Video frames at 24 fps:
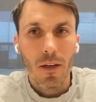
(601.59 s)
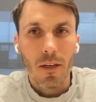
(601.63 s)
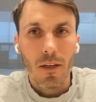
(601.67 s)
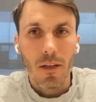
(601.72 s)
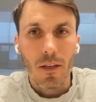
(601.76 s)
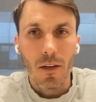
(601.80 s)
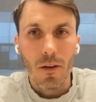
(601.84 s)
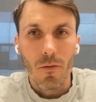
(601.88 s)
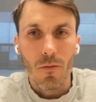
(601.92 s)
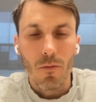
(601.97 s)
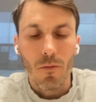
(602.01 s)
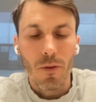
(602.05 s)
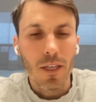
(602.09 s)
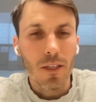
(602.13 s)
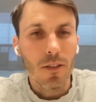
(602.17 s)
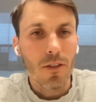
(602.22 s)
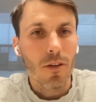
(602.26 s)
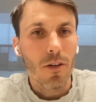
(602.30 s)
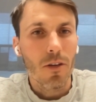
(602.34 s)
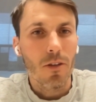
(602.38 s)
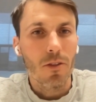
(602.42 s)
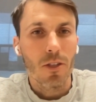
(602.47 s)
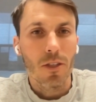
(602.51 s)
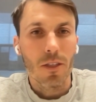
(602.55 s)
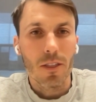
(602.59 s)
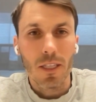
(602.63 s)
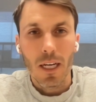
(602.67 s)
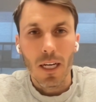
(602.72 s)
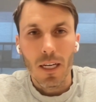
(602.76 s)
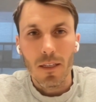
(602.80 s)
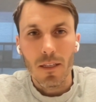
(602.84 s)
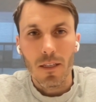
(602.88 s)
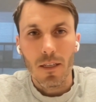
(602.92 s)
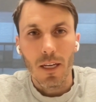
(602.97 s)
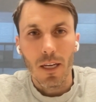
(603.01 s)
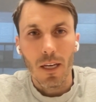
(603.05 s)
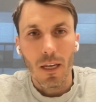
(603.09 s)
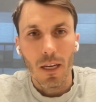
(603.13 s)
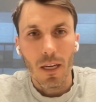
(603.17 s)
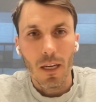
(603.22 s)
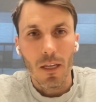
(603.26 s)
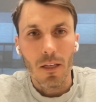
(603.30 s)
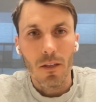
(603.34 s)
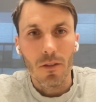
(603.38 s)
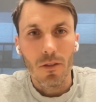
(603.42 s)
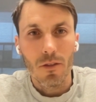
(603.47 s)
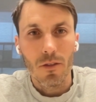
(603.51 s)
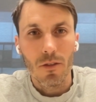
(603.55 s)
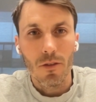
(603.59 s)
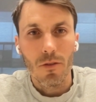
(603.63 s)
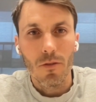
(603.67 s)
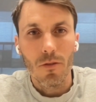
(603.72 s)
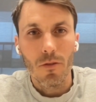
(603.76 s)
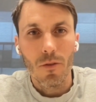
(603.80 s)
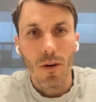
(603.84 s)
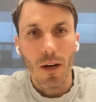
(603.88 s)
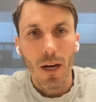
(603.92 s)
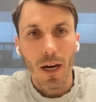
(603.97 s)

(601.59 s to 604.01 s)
you know research testing into